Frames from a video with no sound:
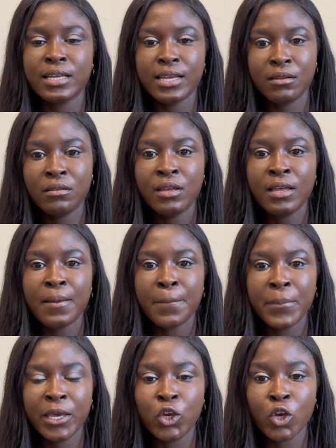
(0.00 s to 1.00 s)
and
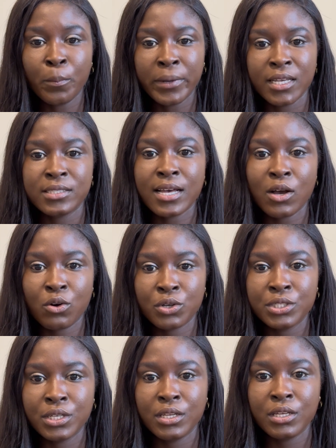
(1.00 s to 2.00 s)
make your budget
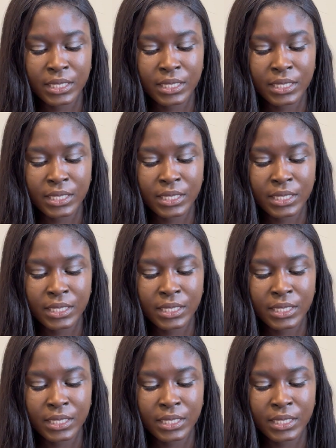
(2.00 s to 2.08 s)
accordingly.